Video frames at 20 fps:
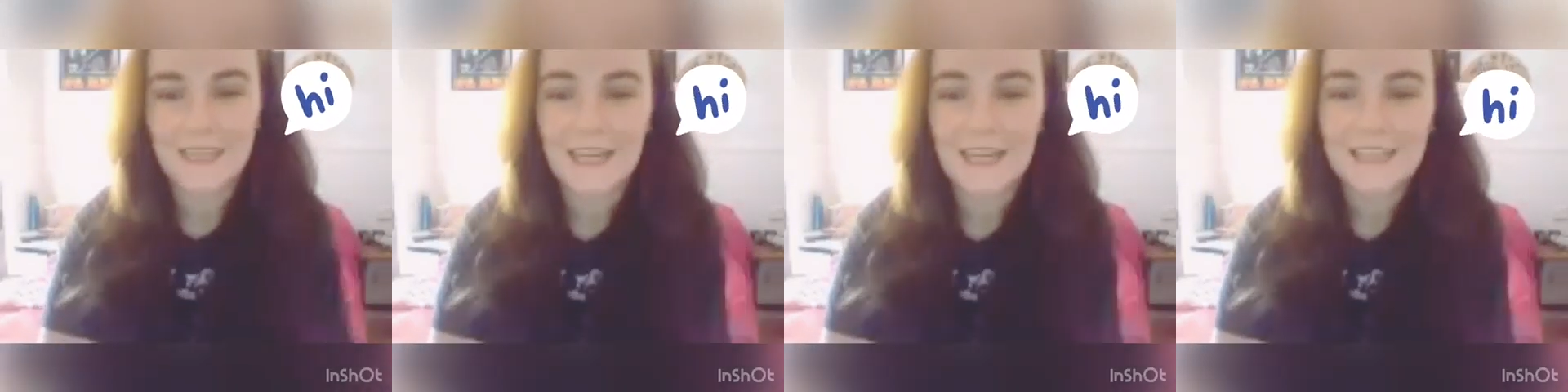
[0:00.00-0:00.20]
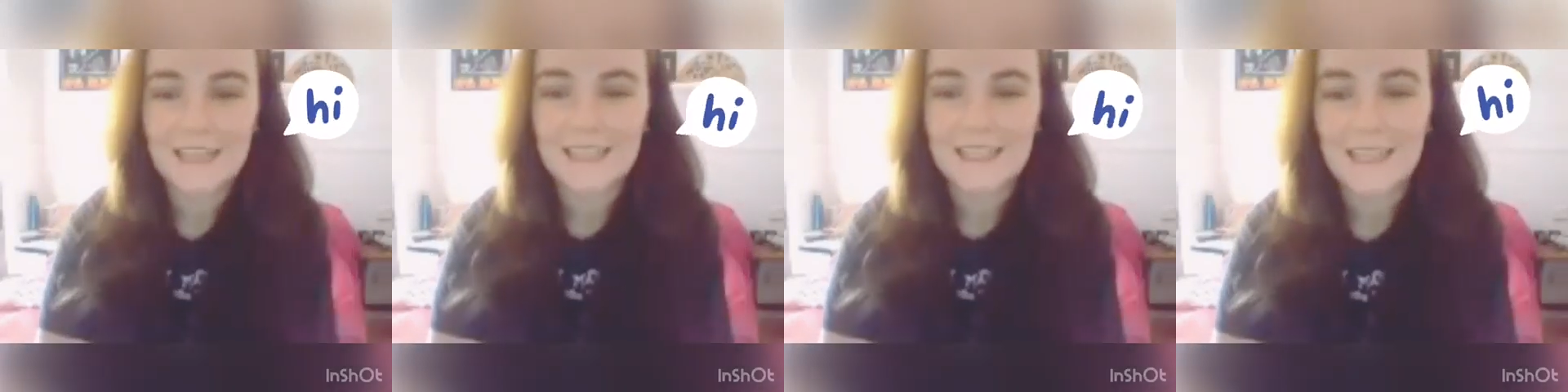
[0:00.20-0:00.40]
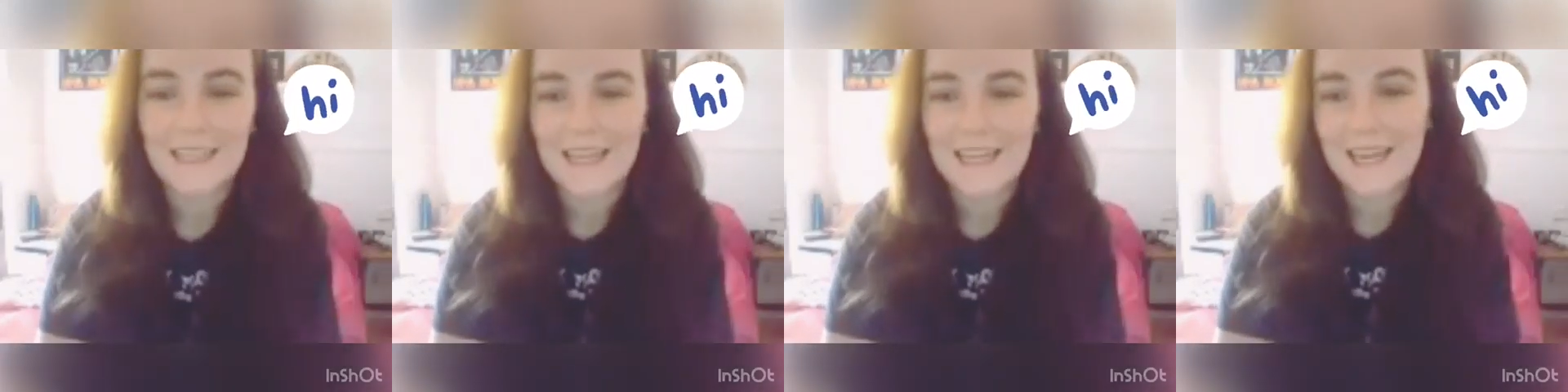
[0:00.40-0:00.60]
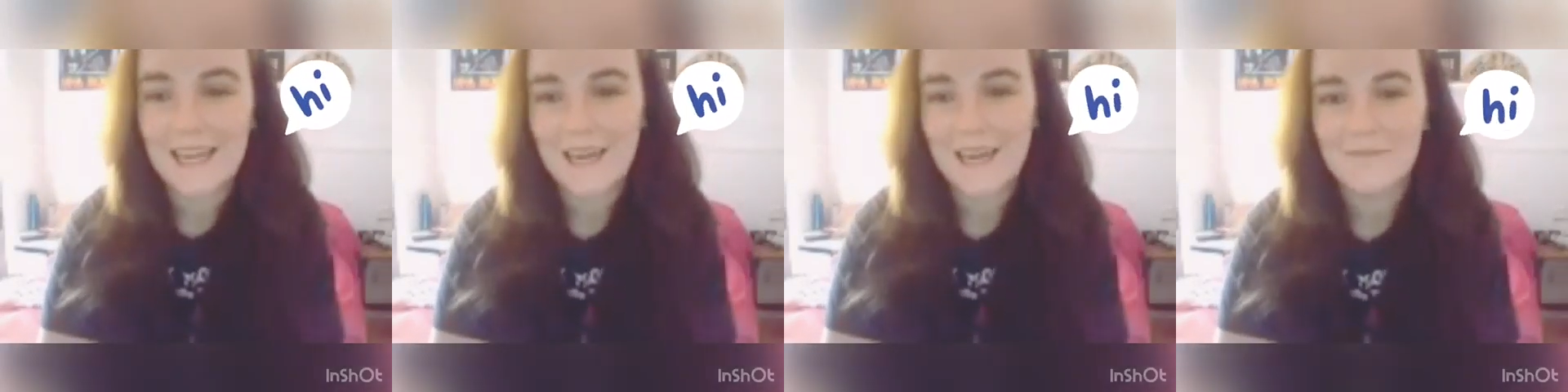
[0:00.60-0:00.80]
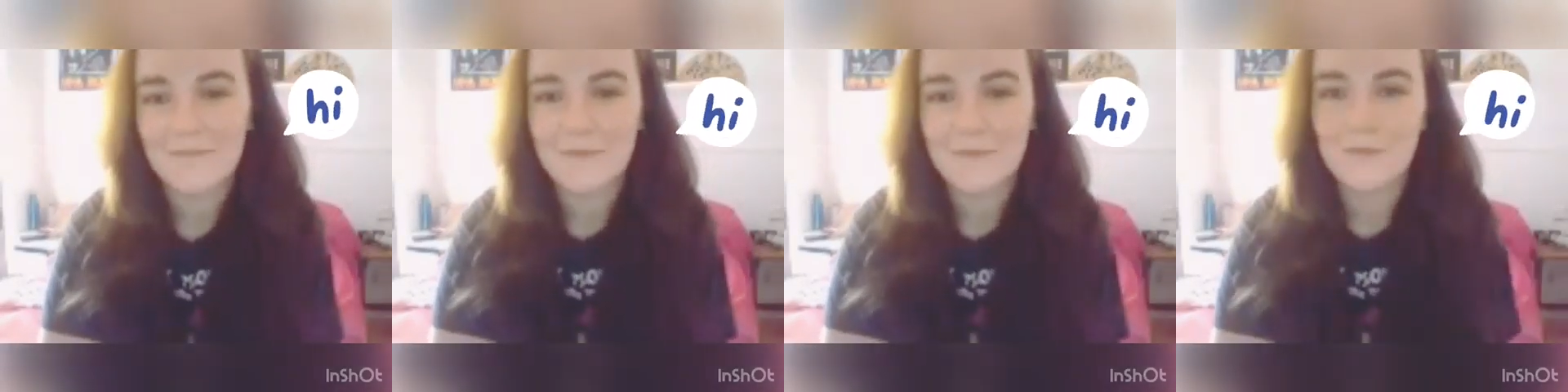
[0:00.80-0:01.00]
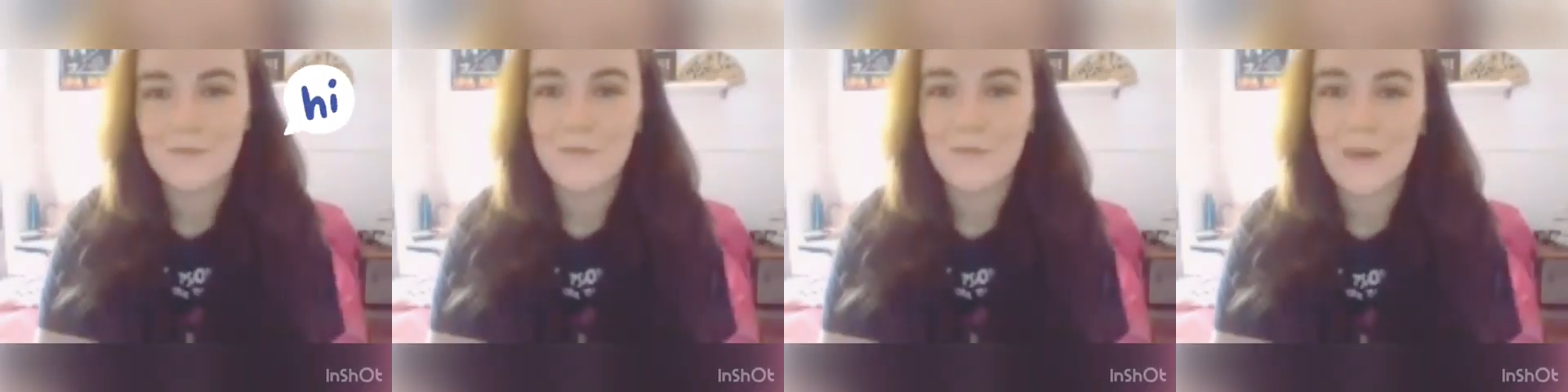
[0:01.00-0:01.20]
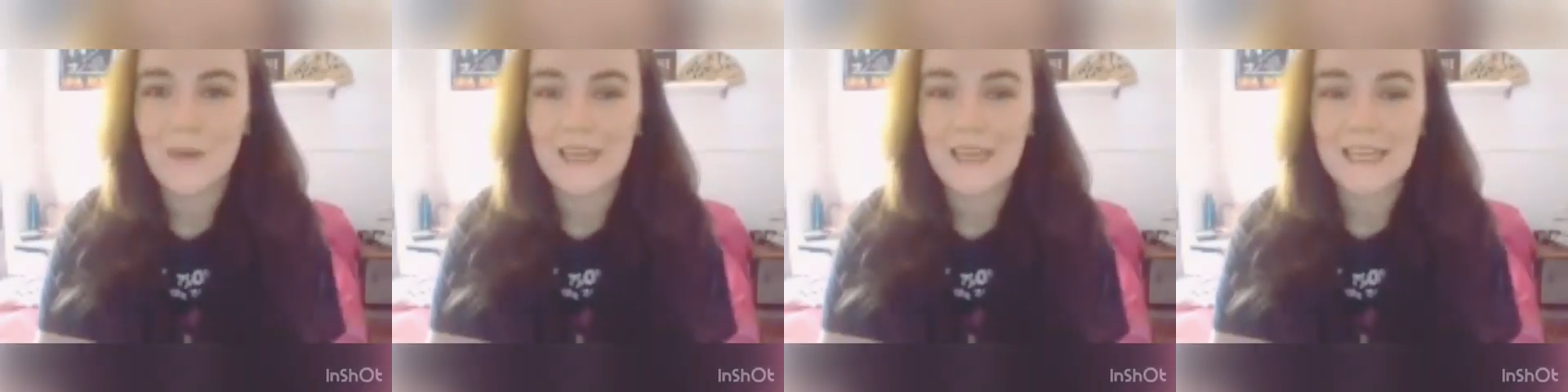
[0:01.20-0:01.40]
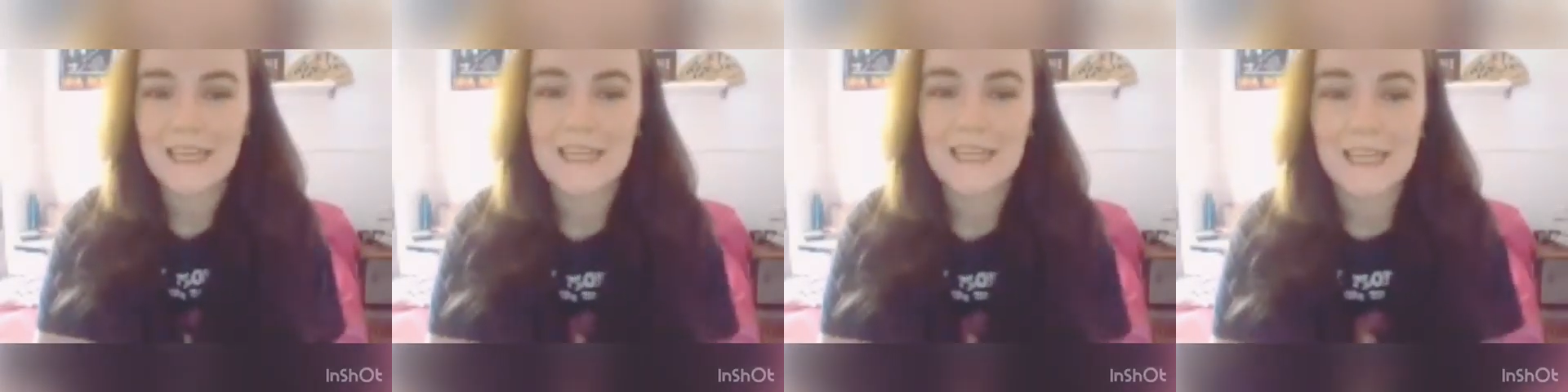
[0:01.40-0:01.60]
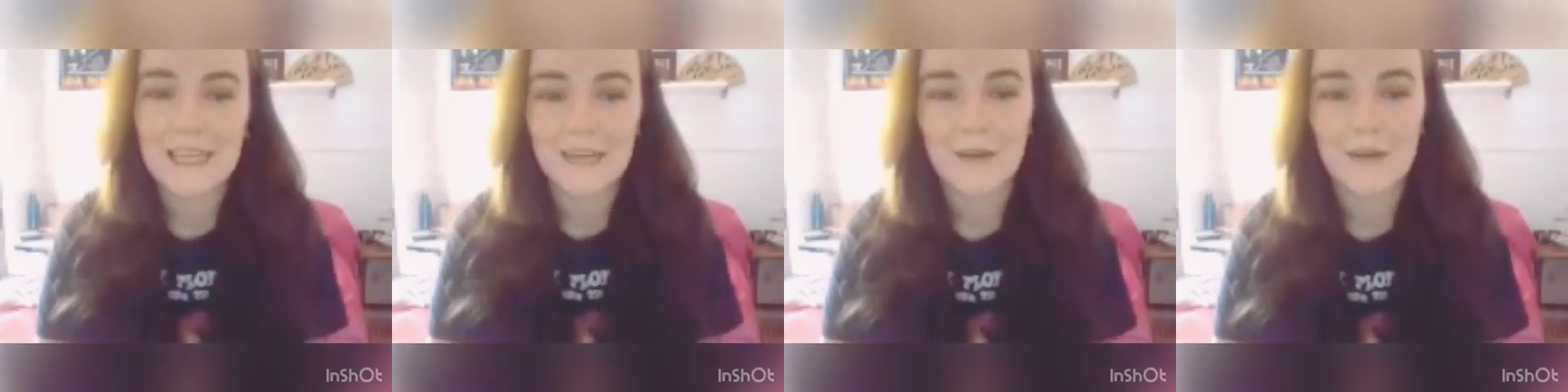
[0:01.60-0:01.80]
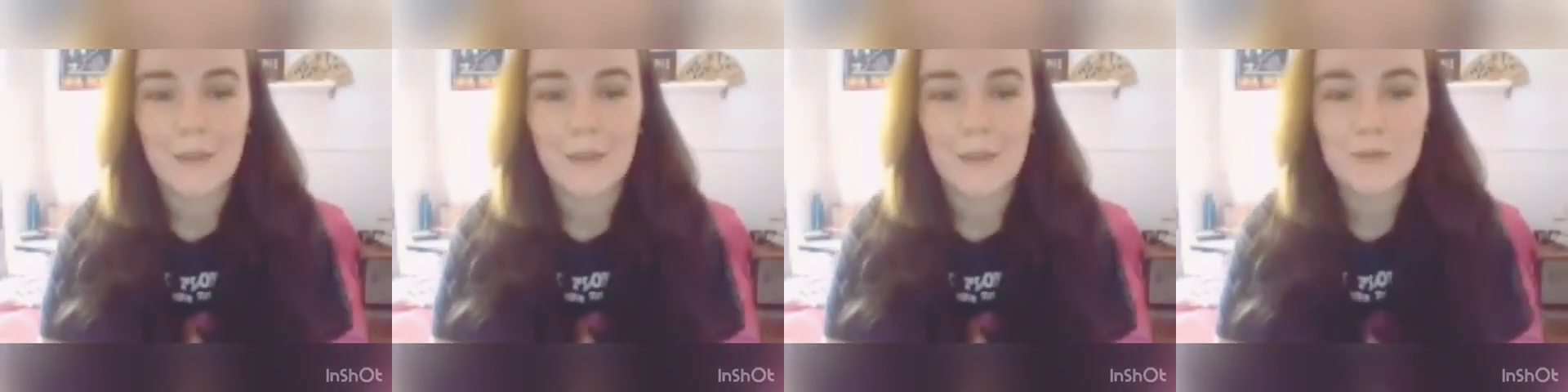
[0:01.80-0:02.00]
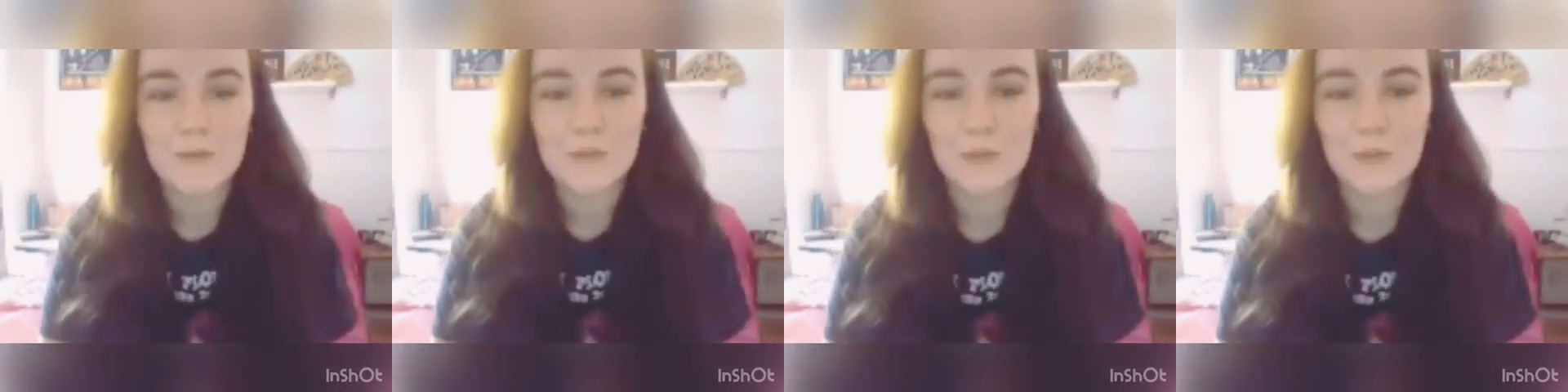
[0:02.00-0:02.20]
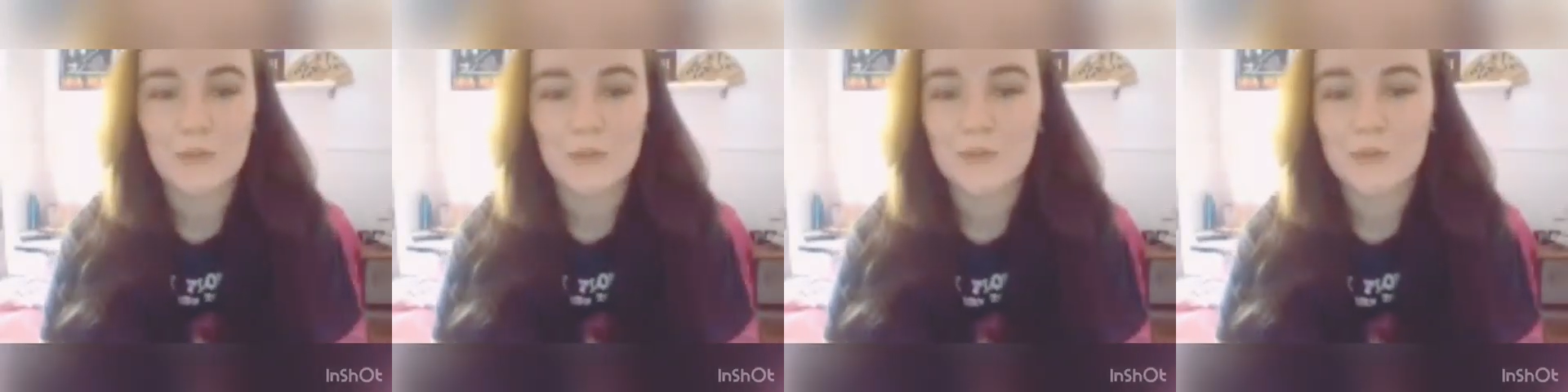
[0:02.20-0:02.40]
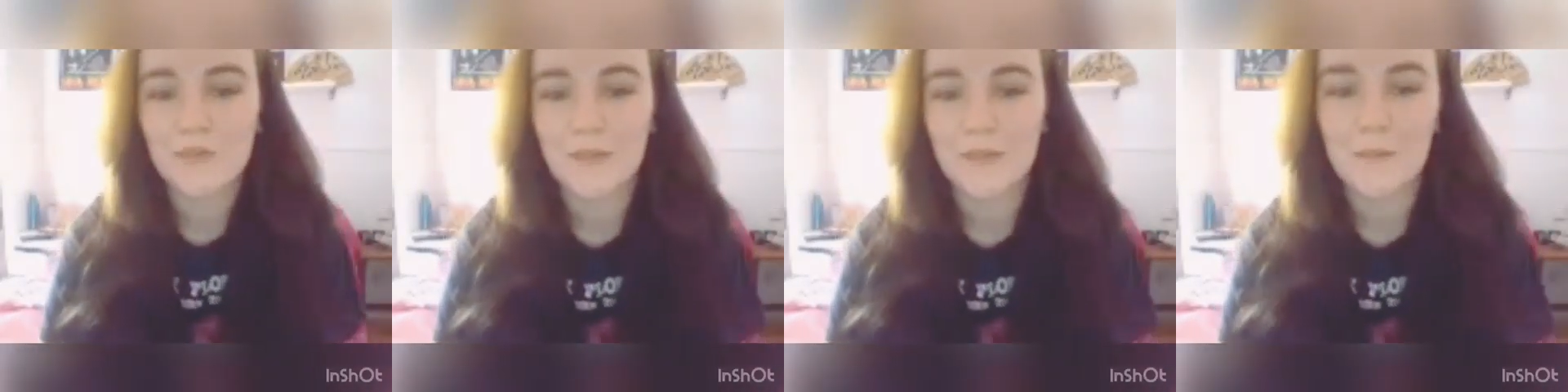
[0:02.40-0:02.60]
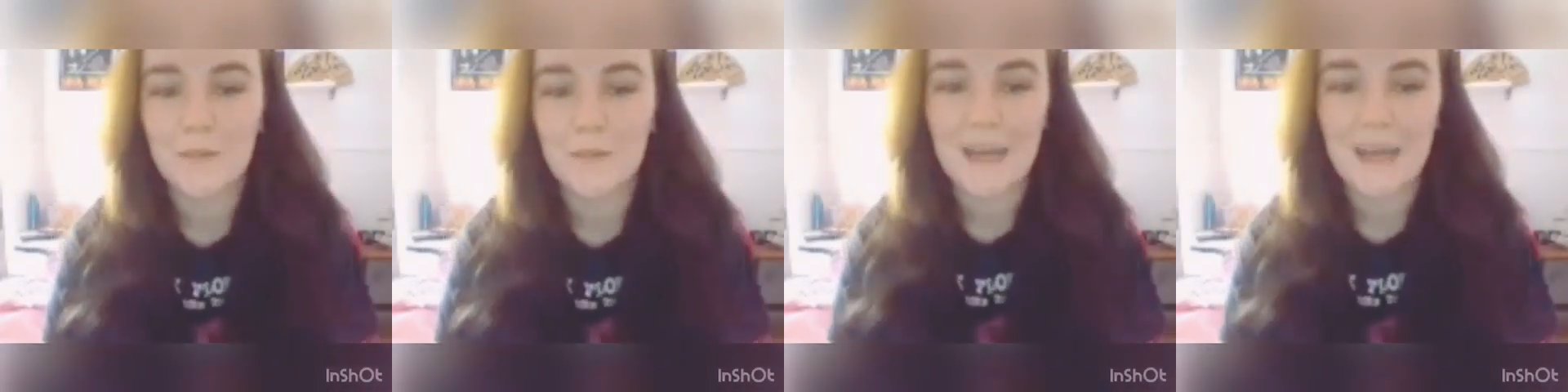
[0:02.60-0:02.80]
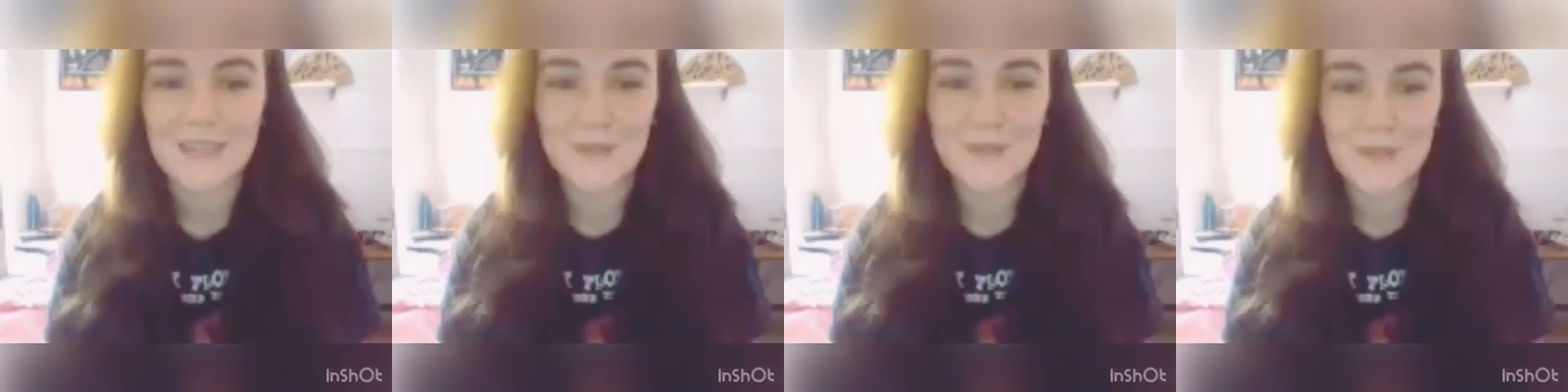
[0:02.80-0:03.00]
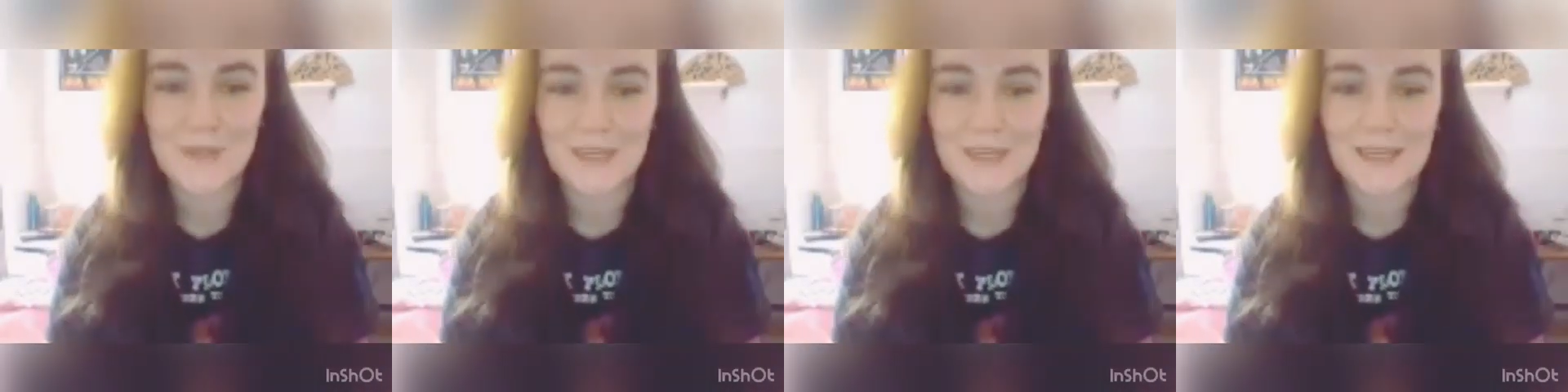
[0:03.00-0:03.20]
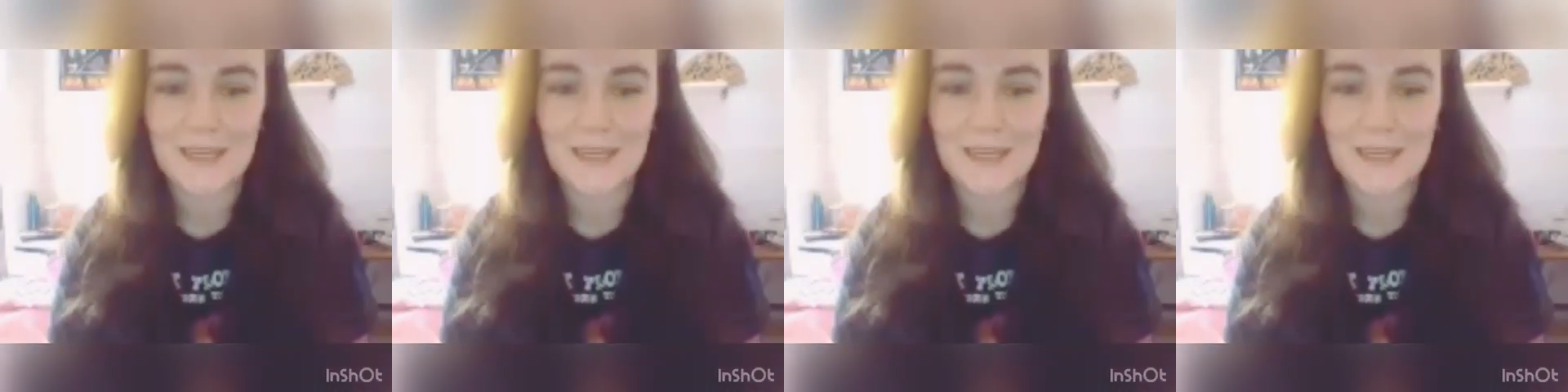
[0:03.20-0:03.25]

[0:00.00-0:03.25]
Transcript: and I have been working here at the school for the past year,